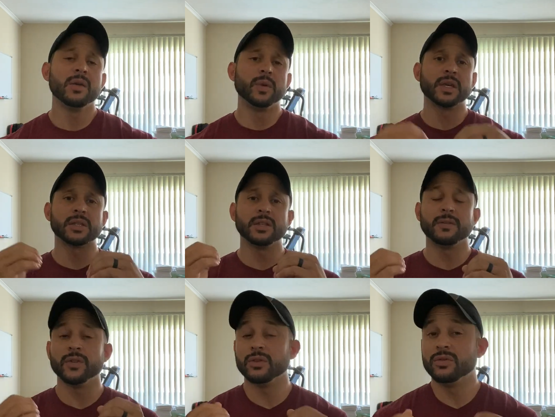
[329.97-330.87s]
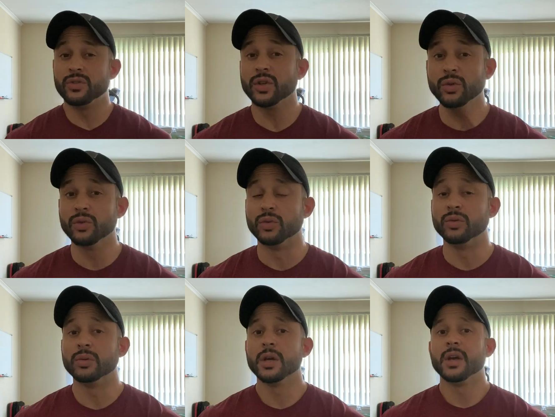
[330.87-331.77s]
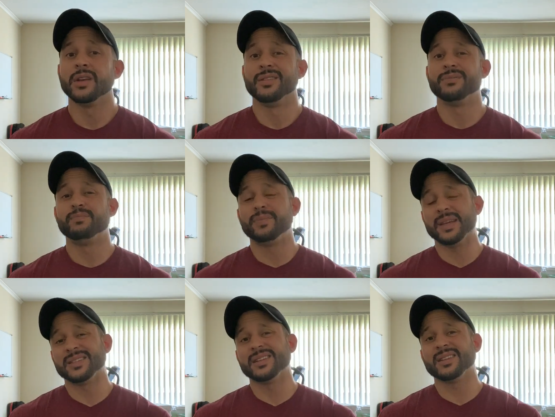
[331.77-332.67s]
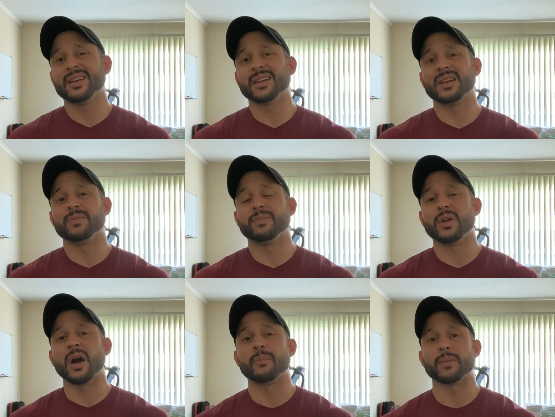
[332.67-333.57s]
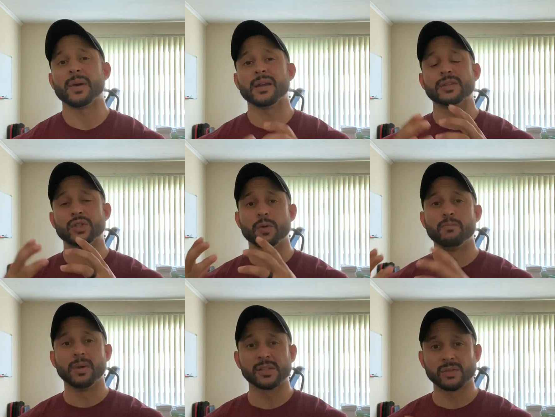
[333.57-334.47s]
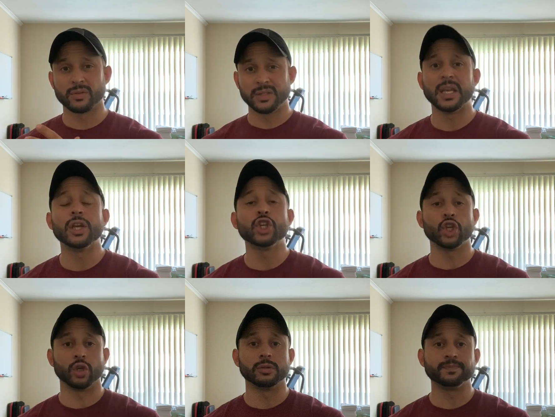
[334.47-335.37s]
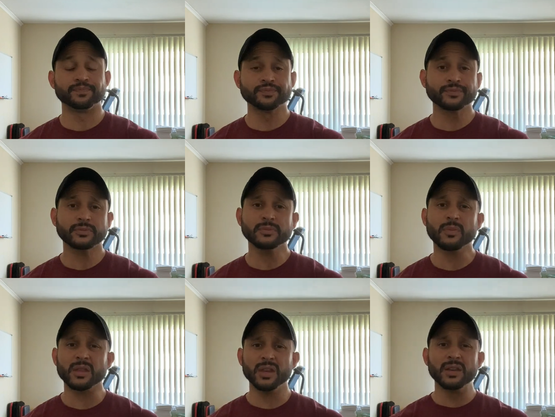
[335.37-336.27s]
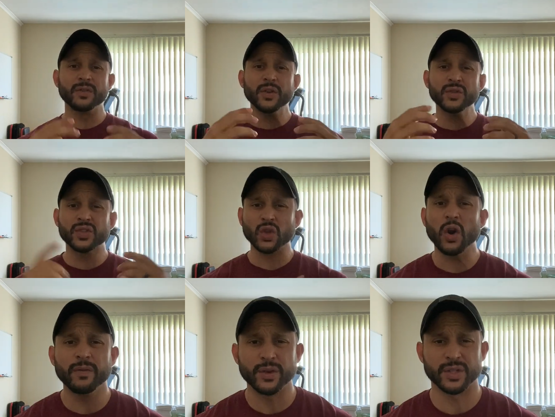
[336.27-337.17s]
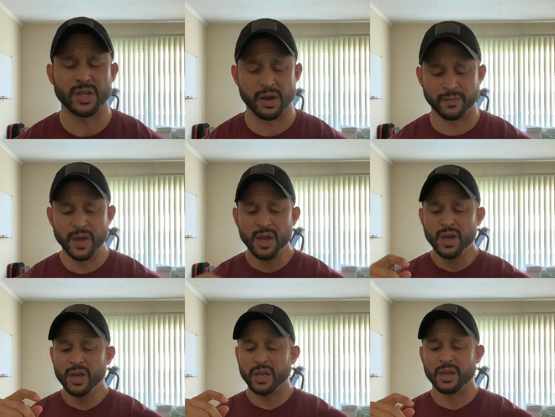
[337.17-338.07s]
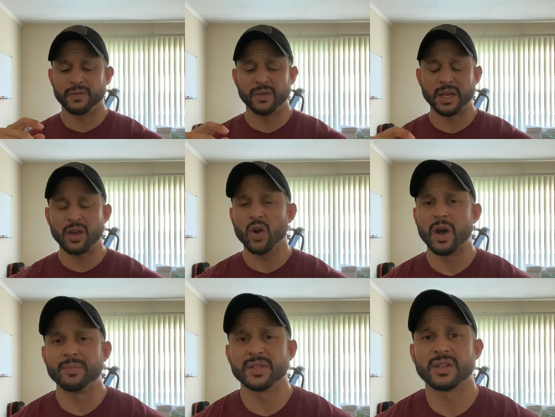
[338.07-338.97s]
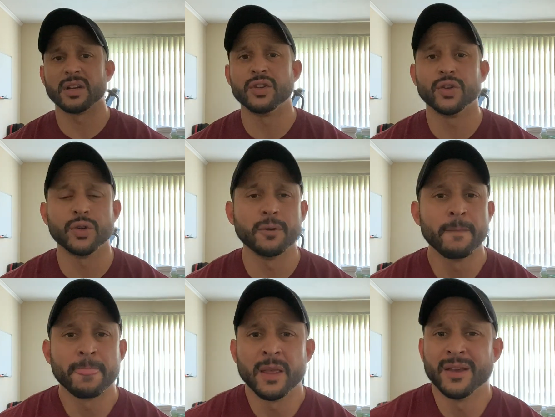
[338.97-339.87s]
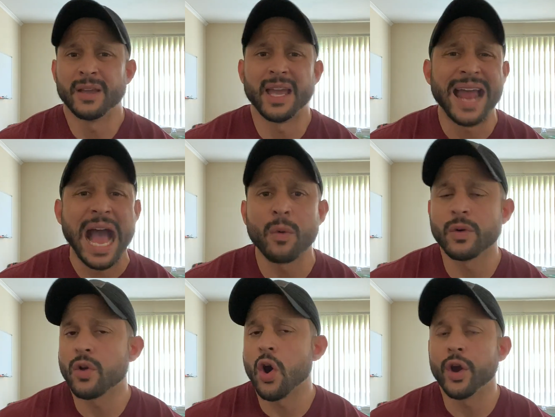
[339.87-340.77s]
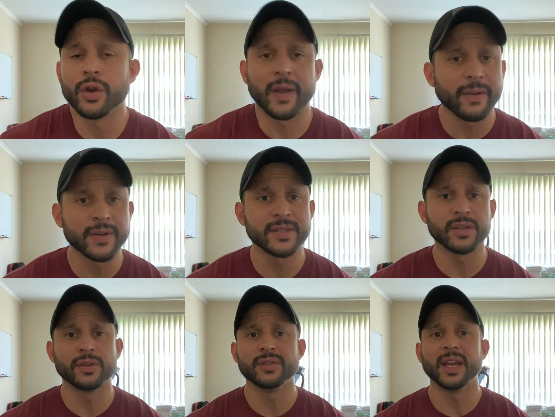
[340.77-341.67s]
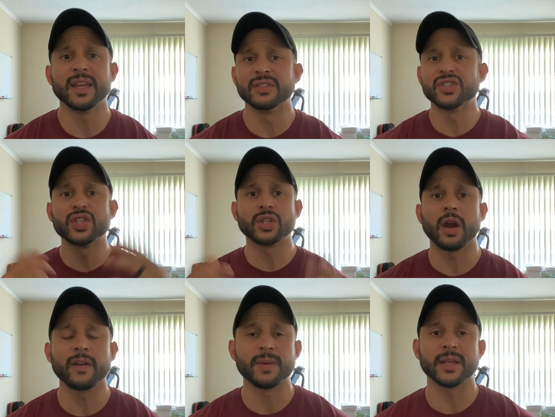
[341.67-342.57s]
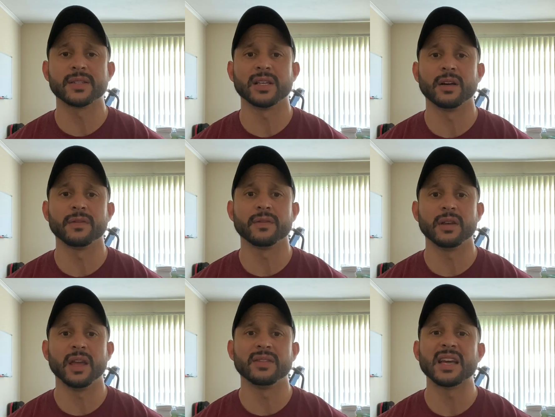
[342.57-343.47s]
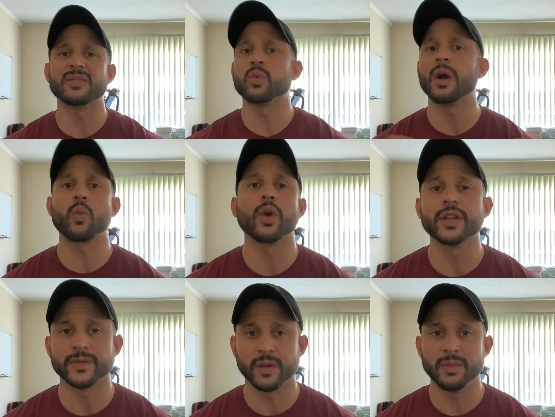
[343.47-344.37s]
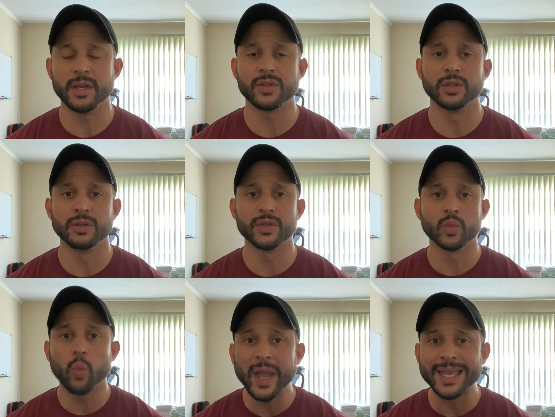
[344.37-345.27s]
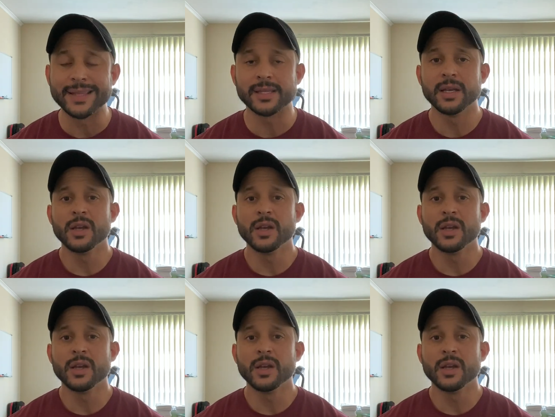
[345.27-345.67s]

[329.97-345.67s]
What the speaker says: because if you do, you basically are gonna compromise your muscle tissue. If you starve yourself, if you're like, oh, I'm just gonna do an hour cardio every single day and starve myself, that's what works for me to lose weight.